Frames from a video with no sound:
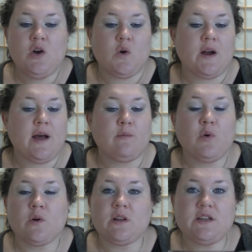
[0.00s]
or how
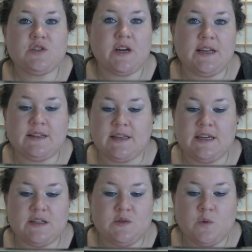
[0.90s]
poorly trained the
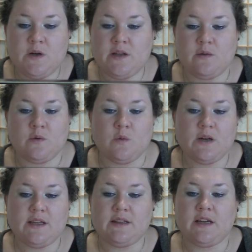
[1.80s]
kids were that were
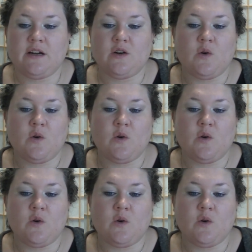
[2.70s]
working there,